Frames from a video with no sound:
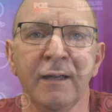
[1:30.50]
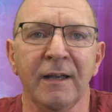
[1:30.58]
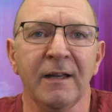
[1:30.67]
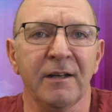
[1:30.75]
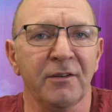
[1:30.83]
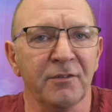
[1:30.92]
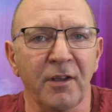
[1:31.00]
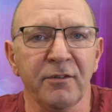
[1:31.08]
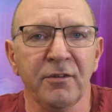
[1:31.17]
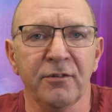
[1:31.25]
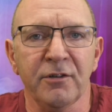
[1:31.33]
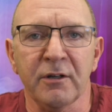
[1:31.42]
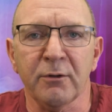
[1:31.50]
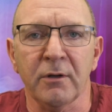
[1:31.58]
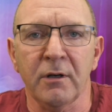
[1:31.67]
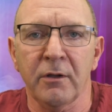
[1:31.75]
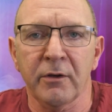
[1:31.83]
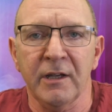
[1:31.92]
and it doesn't
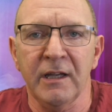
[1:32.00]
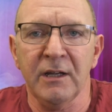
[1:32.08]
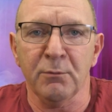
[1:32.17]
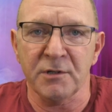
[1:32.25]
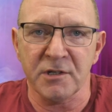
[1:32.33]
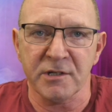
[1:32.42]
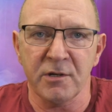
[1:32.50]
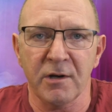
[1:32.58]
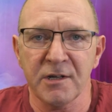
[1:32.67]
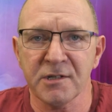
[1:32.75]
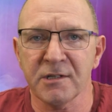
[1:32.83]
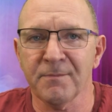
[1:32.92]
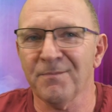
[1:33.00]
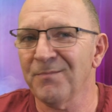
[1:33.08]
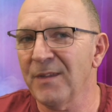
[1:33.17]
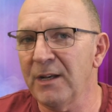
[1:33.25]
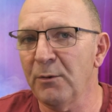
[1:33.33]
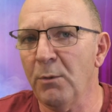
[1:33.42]
generate a lot of heat, which is nice.
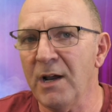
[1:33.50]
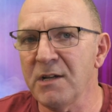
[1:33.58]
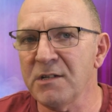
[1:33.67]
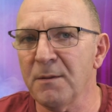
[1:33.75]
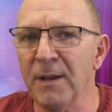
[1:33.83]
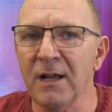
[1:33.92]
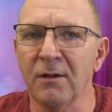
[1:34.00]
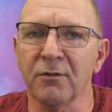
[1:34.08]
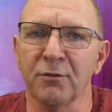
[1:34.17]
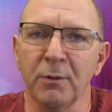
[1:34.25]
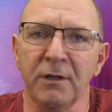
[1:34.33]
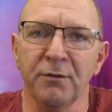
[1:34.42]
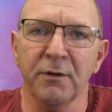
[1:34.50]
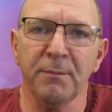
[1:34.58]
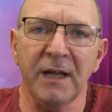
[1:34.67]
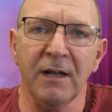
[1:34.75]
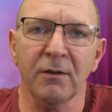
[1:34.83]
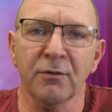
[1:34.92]
And it weighs about 23
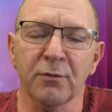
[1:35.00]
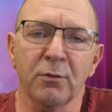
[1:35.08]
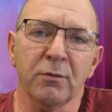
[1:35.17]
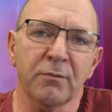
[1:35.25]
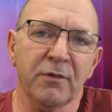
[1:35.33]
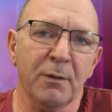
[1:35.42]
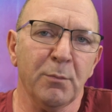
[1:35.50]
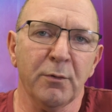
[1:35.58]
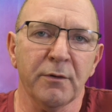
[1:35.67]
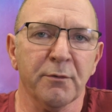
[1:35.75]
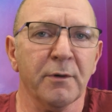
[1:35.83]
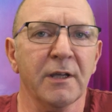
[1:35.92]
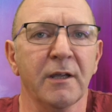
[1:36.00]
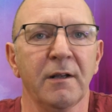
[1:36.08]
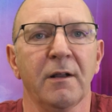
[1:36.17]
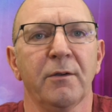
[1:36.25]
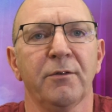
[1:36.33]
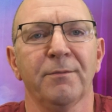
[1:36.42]
pounds or 10.3
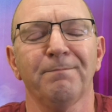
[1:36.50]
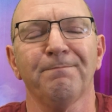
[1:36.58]
kilos.